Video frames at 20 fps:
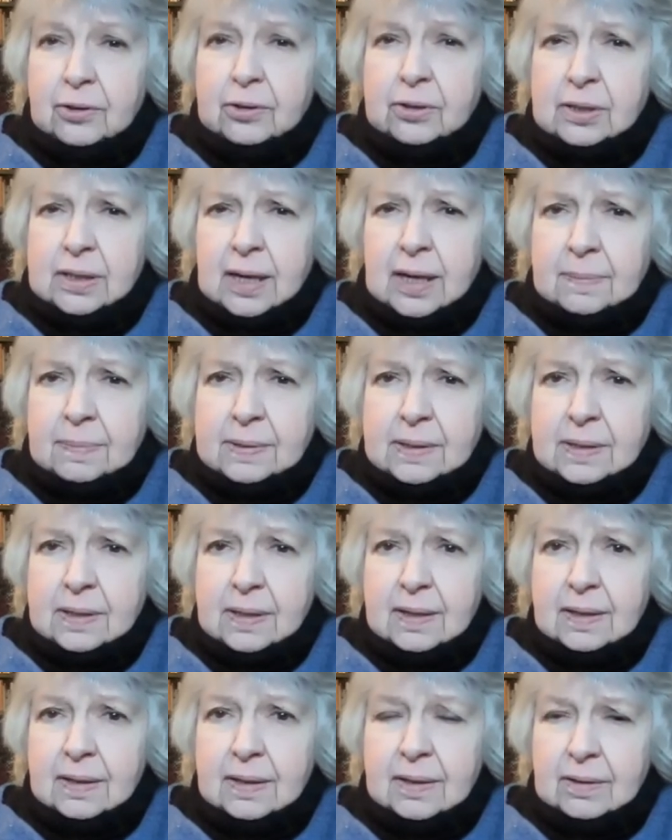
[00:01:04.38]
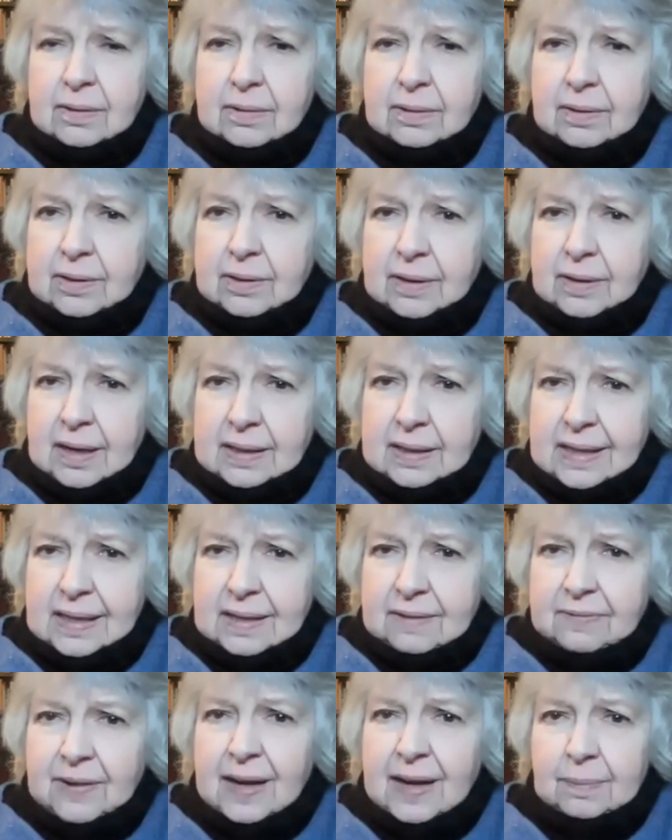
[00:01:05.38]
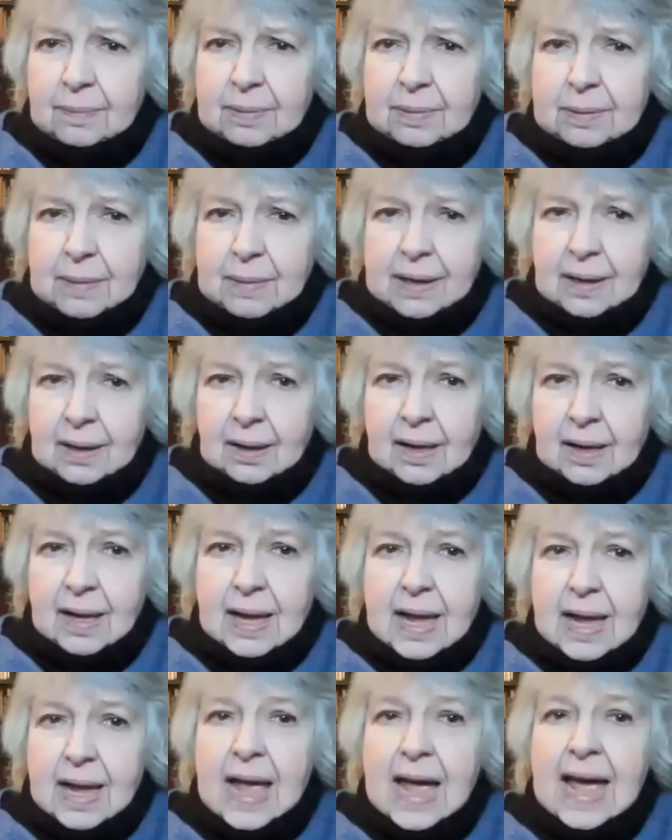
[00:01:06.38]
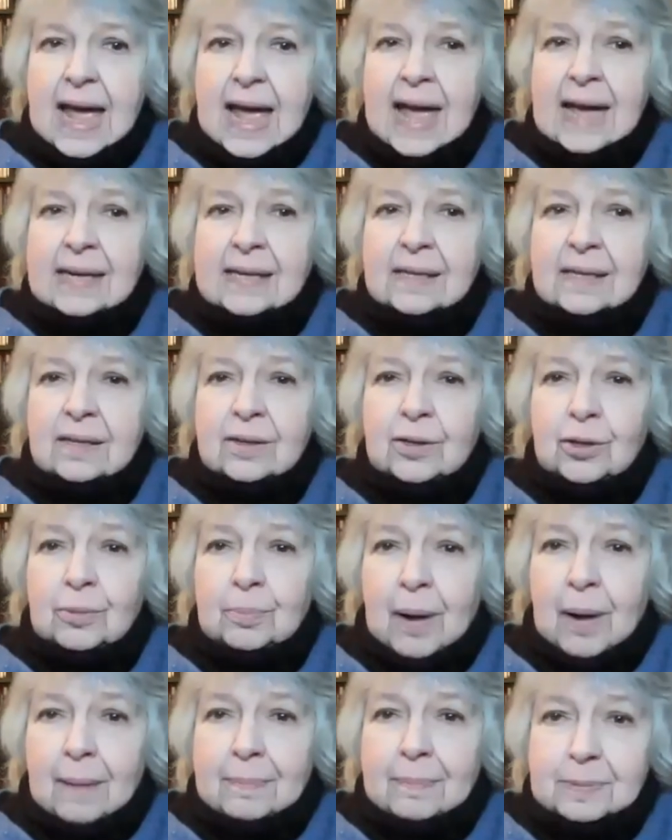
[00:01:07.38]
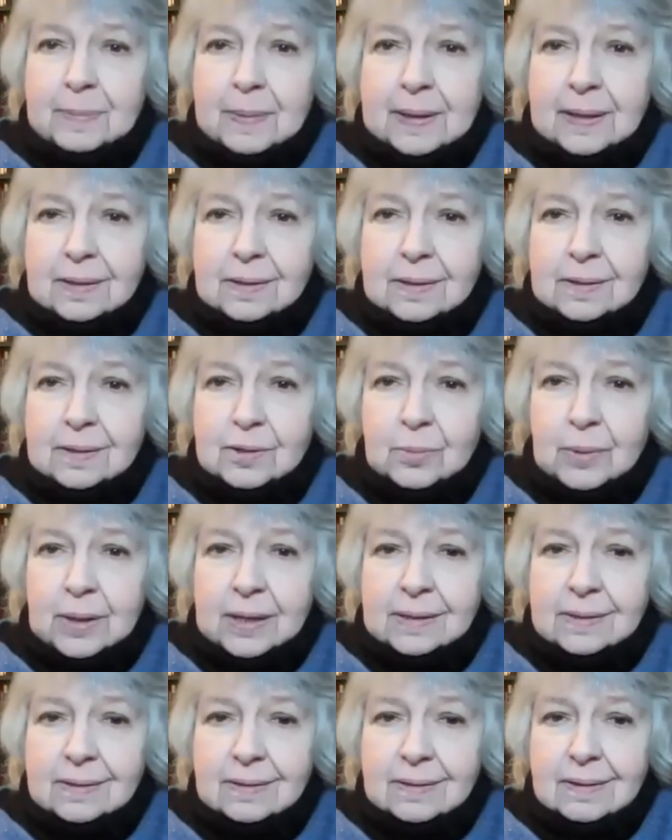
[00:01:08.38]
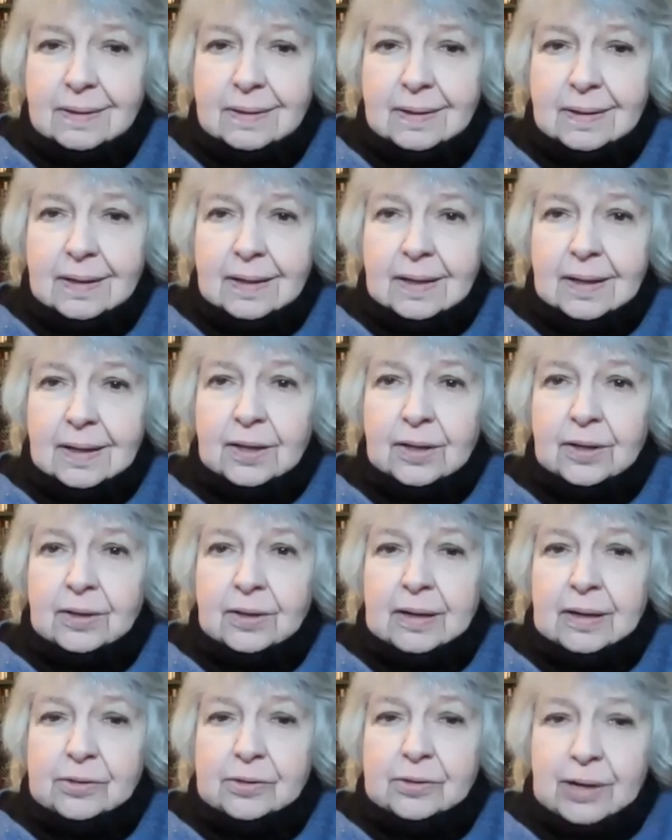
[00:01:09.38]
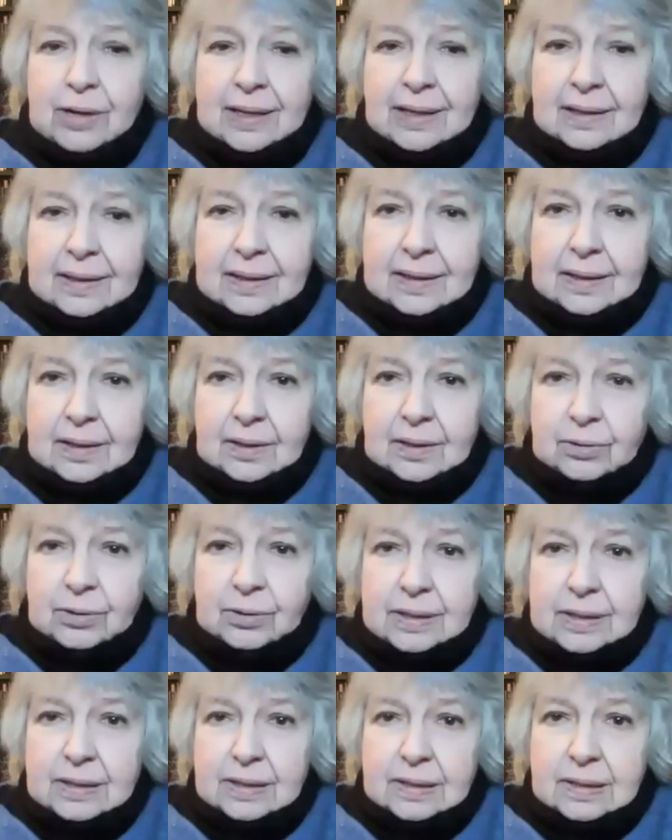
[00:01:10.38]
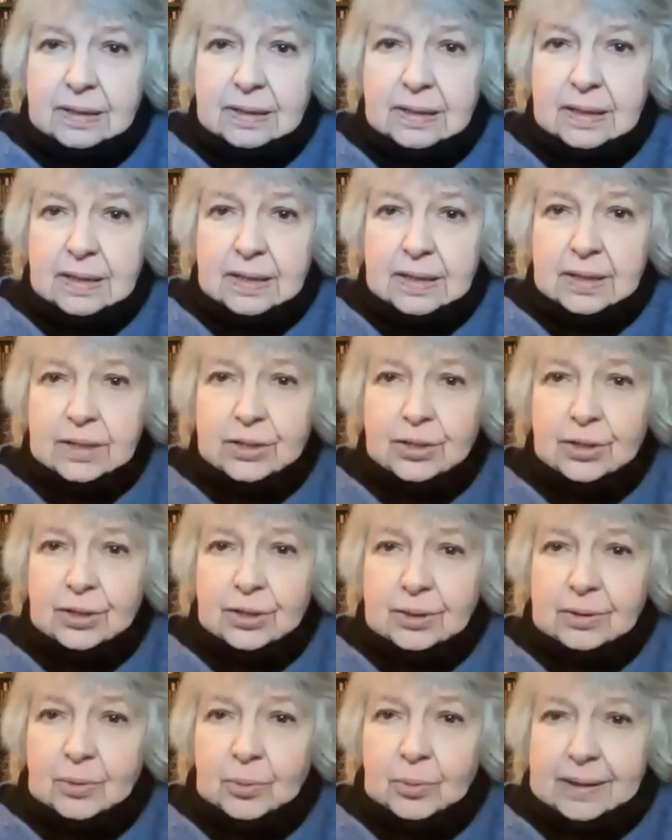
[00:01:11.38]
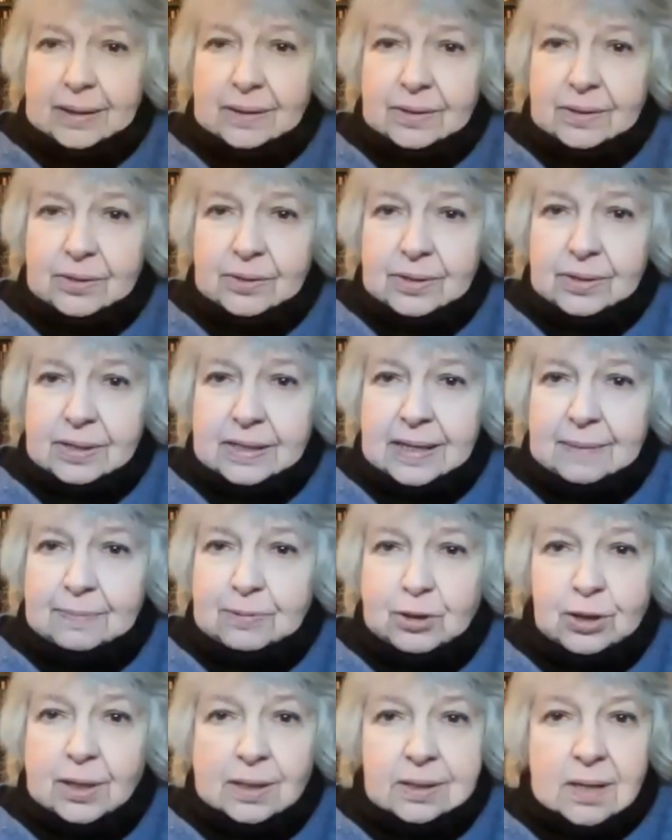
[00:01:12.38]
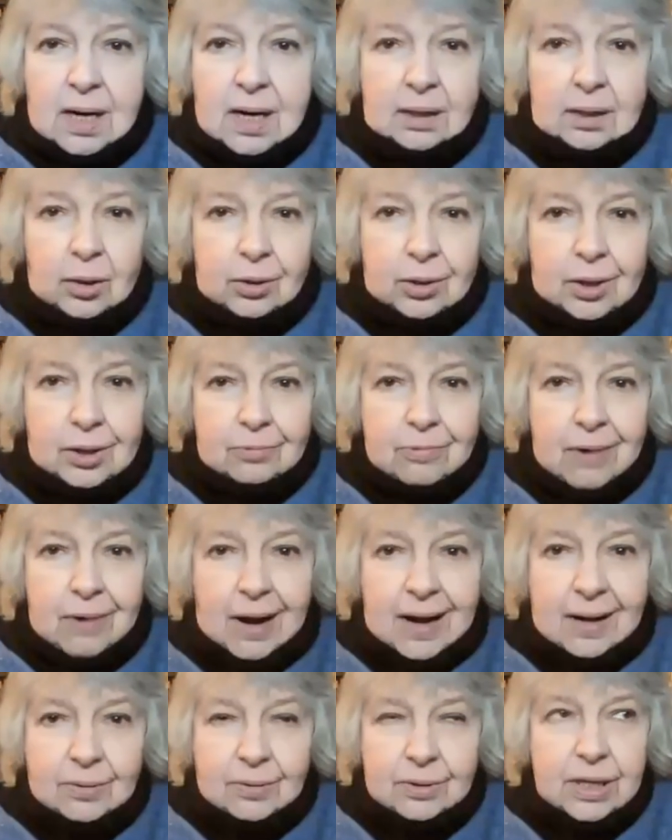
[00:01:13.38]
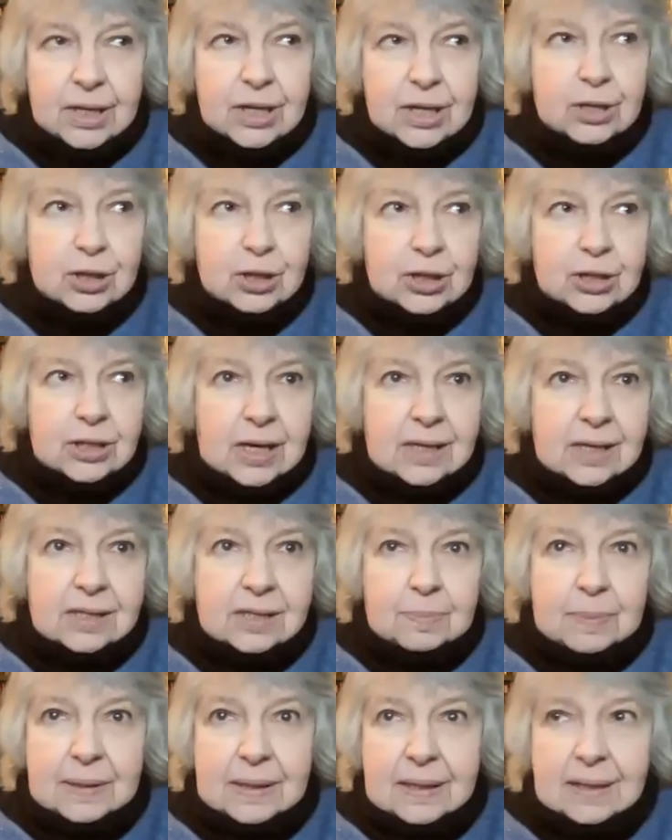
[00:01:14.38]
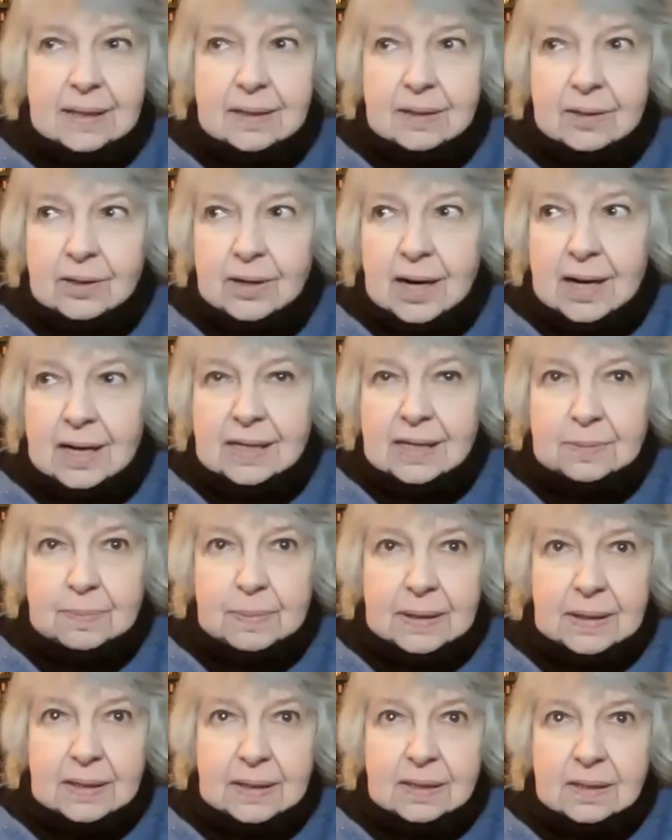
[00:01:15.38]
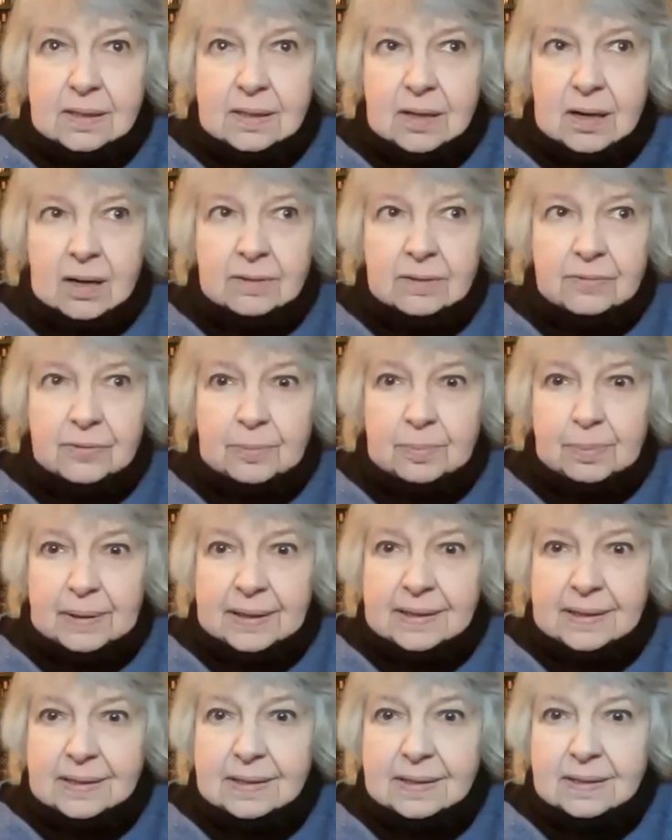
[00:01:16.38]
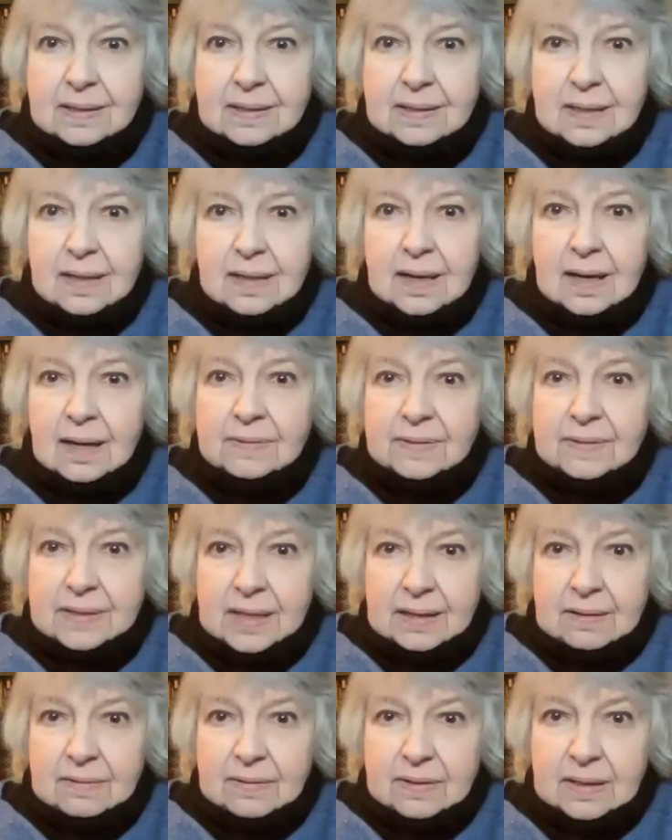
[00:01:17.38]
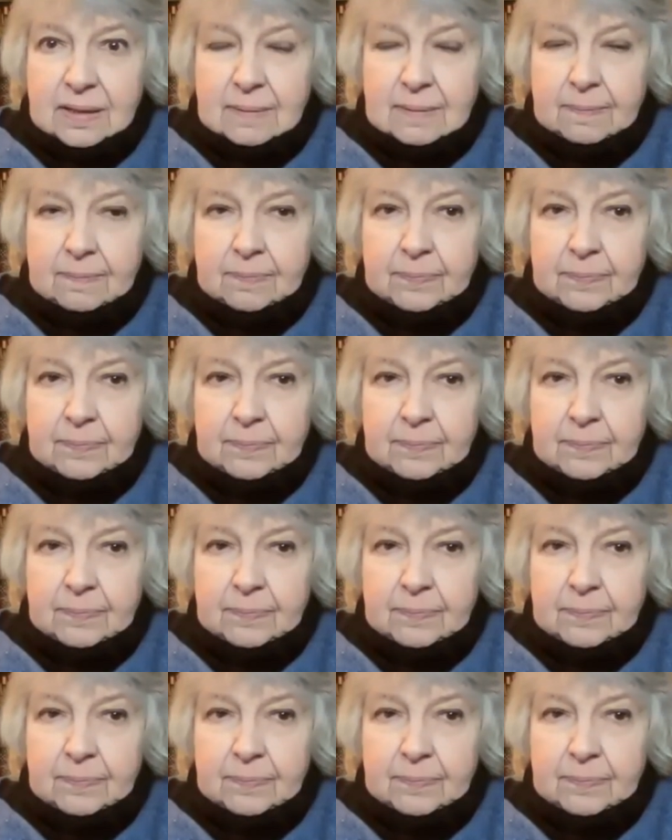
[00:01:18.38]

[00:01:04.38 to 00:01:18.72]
footsteps. They're identifiably male. And her palms begin to sweat, her adrenaline increases, she quickens her steps, she does not look around, her eyes begin to dart for places of safety.